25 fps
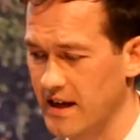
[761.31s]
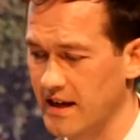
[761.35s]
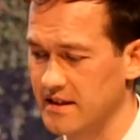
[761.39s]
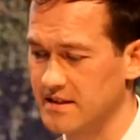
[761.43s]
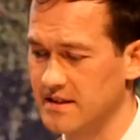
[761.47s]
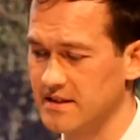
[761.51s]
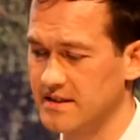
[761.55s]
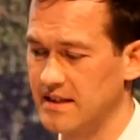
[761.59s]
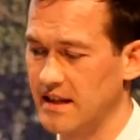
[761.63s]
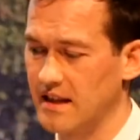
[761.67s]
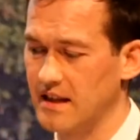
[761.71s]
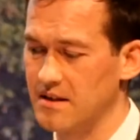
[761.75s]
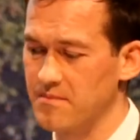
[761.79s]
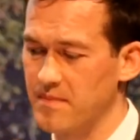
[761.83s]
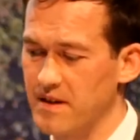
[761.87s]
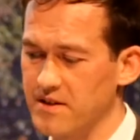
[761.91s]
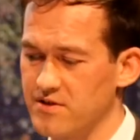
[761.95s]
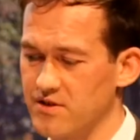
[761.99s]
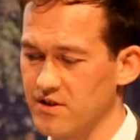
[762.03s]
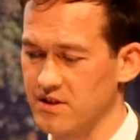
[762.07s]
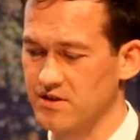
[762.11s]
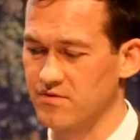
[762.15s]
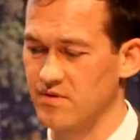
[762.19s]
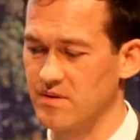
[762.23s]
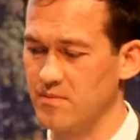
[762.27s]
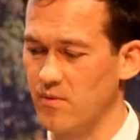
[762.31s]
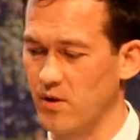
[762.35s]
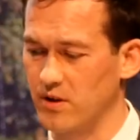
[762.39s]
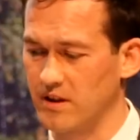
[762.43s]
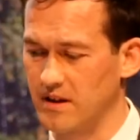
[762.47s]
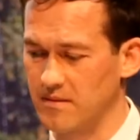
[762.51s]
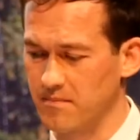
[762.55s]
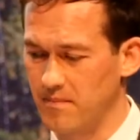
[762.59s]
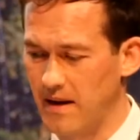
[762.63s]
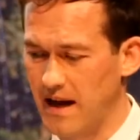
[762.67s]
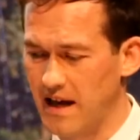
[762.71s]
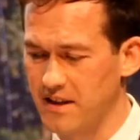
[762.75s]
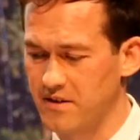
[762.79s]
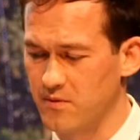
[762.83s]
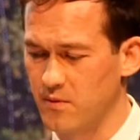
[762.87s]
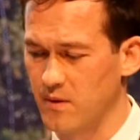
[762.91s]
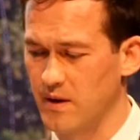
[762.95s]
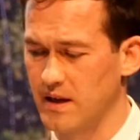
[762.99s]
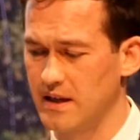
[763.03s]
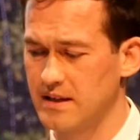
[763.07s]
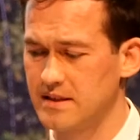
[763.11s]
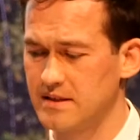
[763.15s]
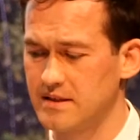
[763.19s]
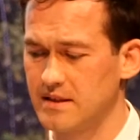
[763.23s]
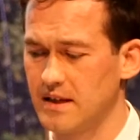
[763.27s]
extracellular matrix remodeling
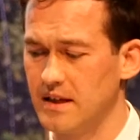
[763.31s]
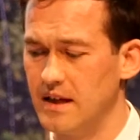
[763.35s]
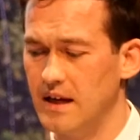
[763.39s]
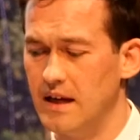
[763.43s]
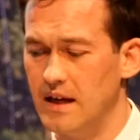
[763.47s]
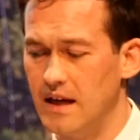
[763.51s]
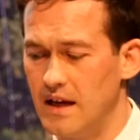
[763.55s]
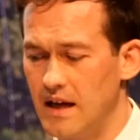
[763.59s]
pathways,